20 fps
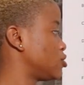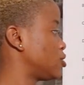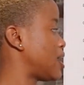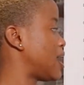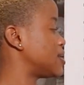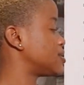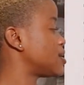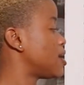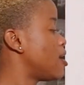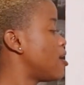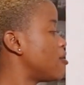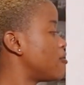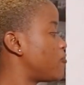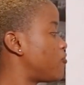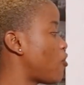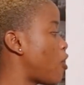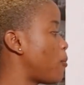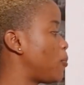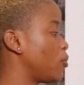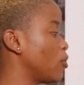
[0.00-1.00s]
So that's
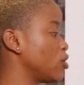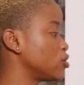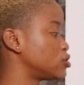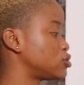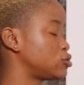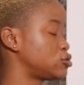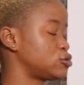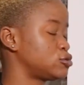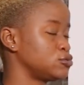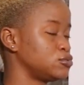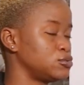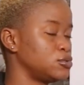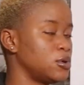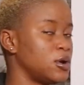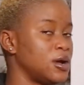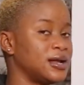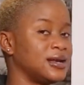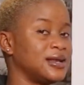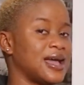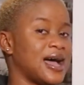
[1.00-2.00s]
4 plus 2,
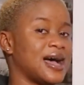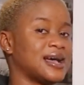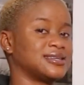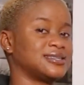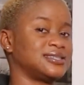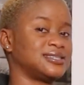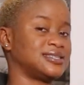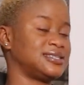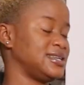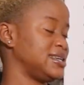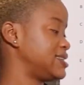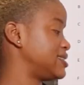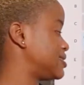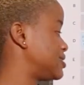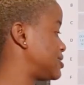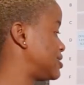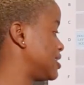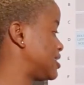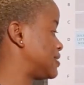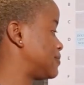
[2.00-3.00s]
that's 6.
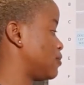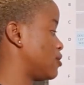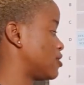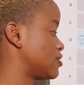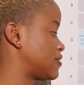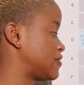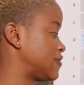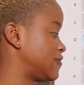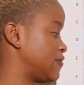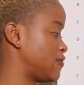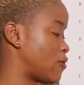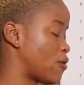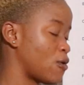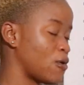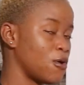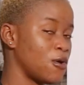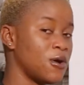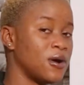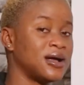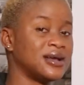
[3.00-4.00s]
6 plus 4,
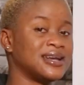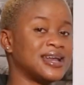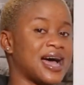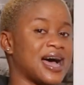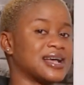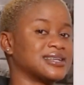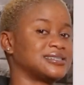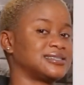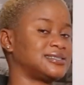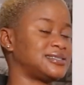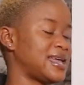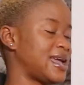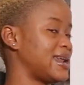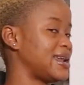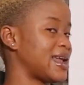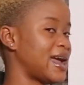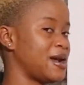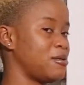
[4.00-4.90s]
that's 10.